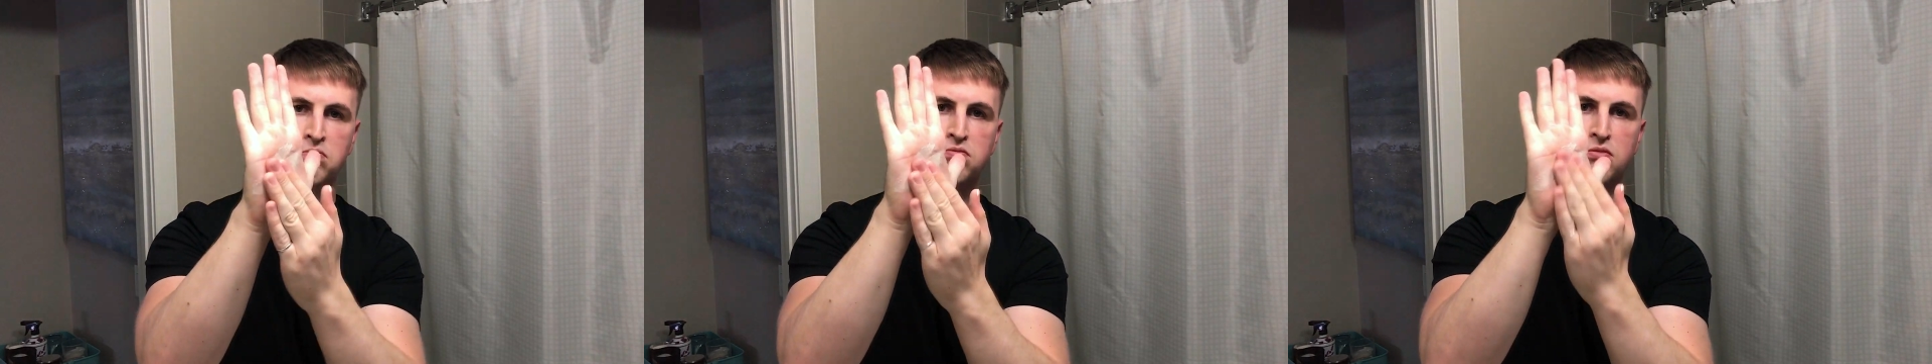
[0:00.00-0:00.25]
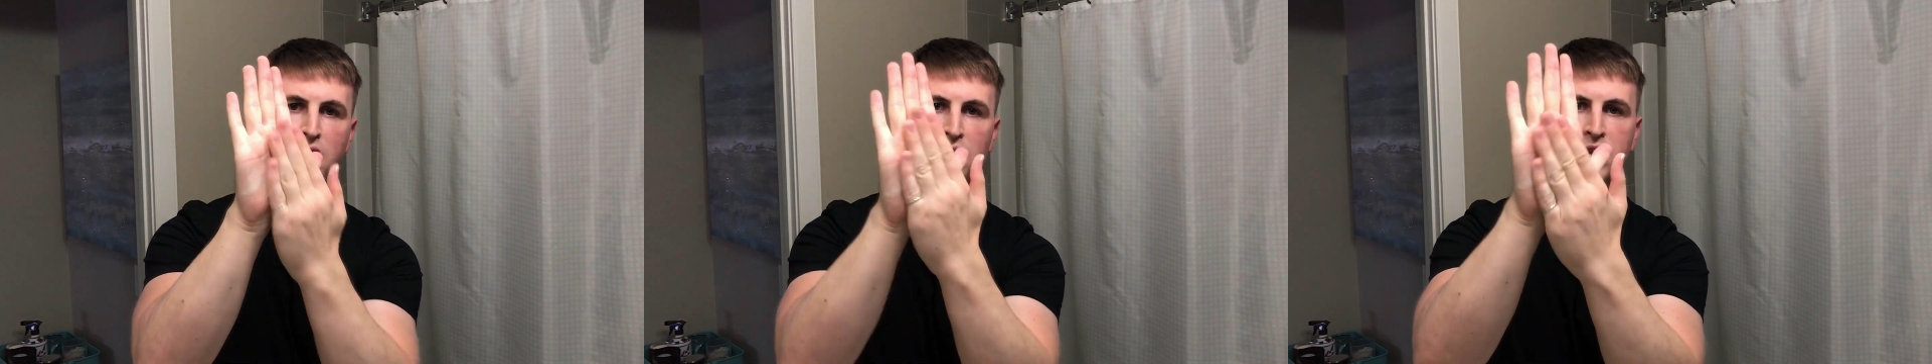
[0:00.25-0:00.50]

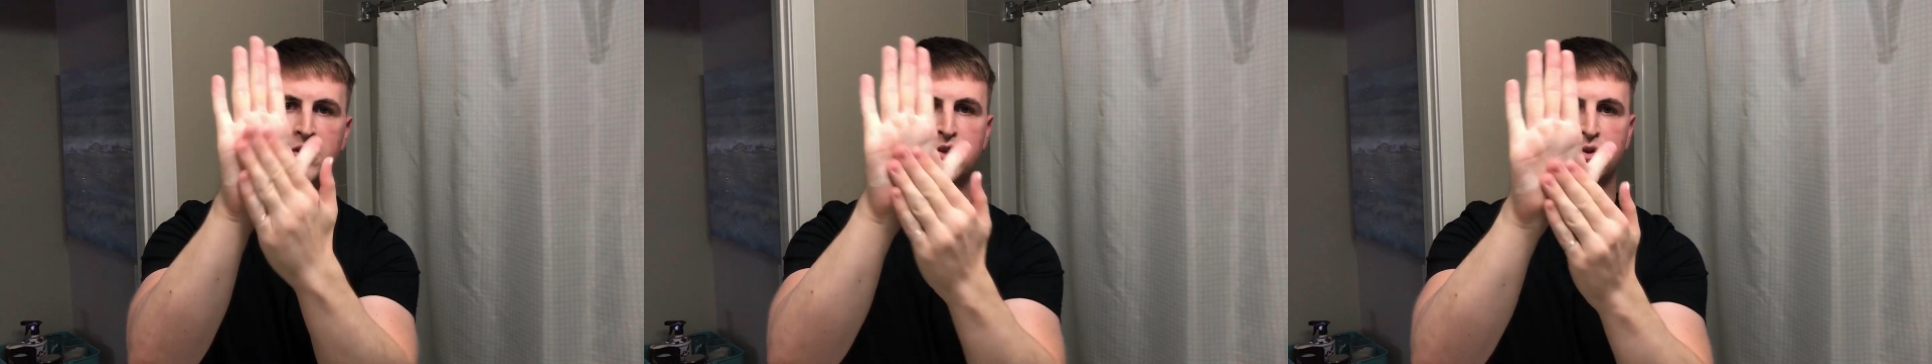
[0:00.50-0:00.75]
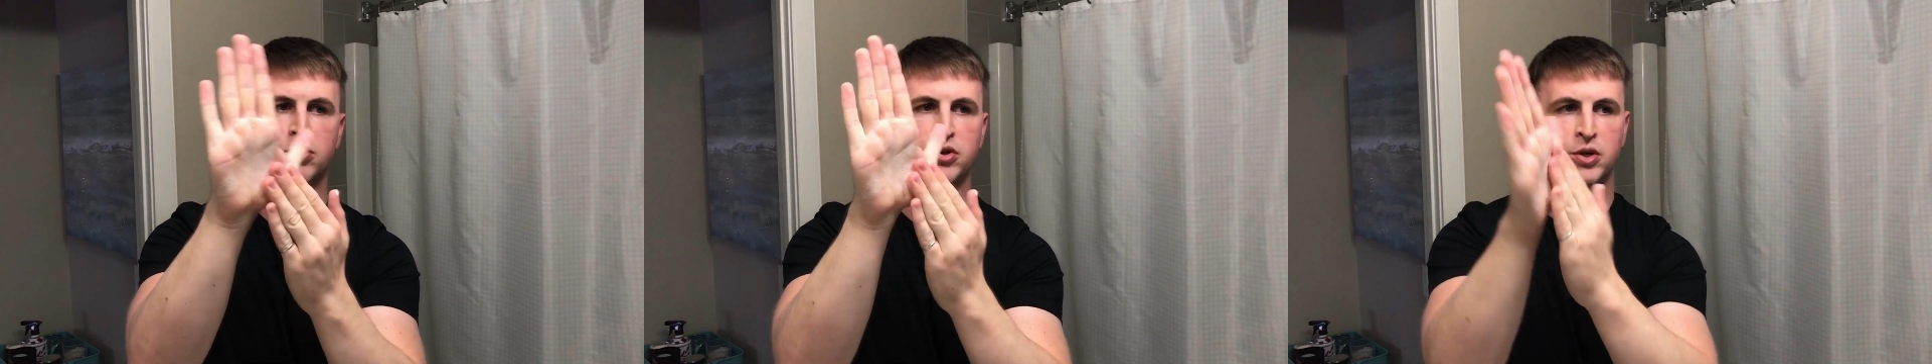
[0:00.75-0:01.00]
Nothing
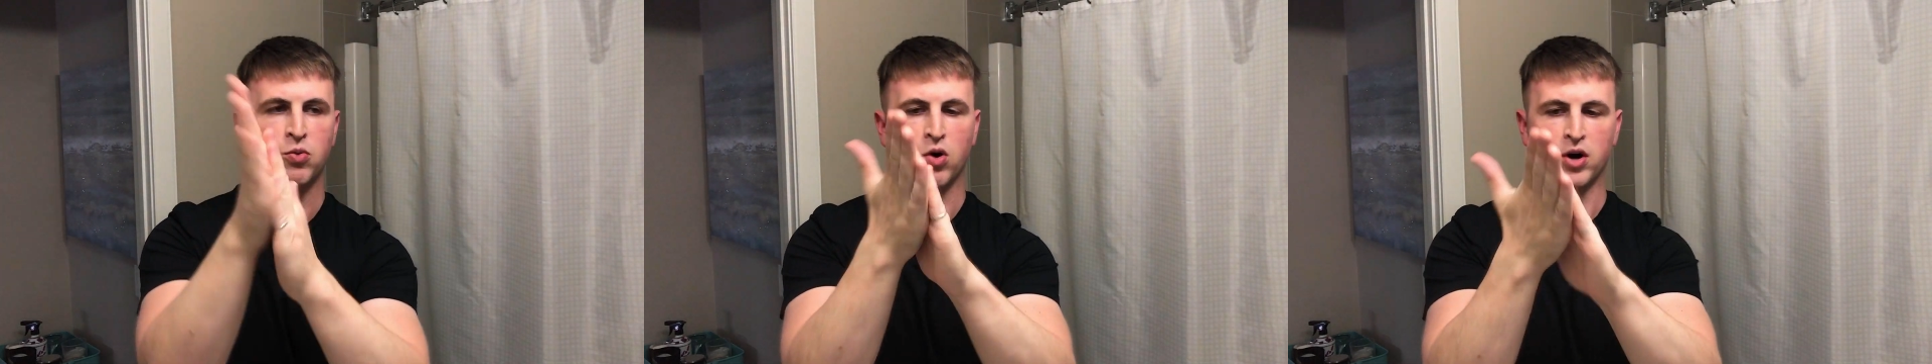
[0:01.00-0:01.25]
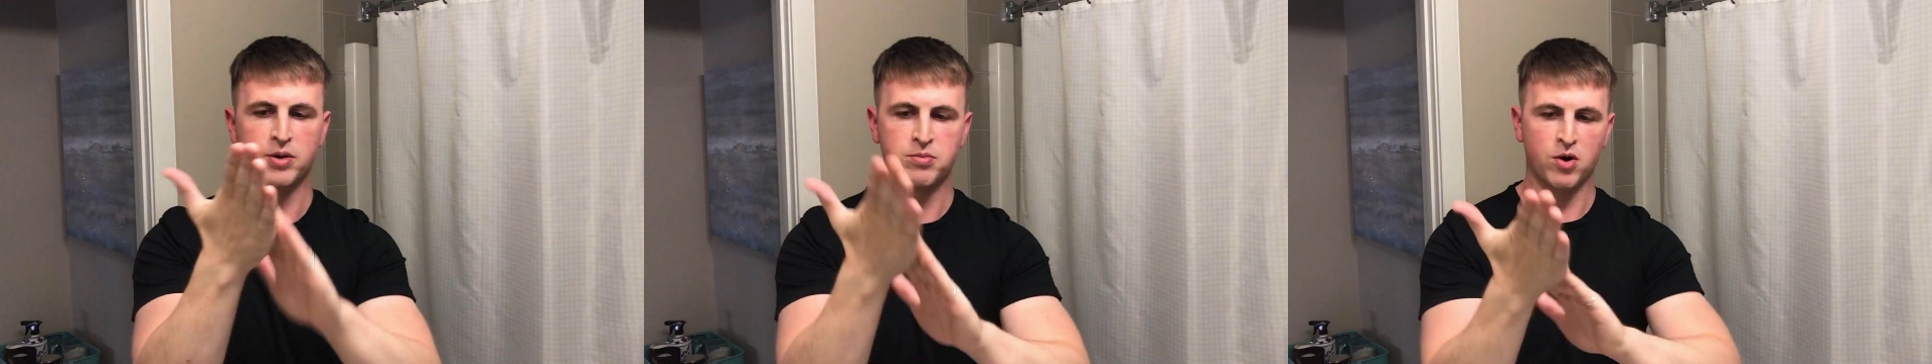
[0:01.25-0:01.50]
to really
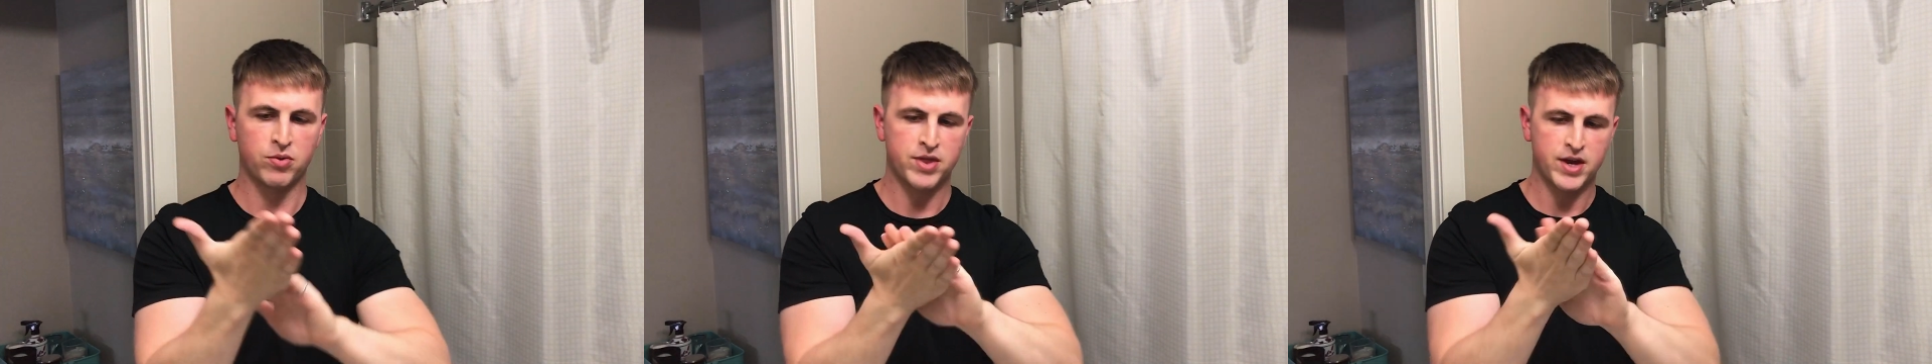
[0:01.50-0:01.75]
worry about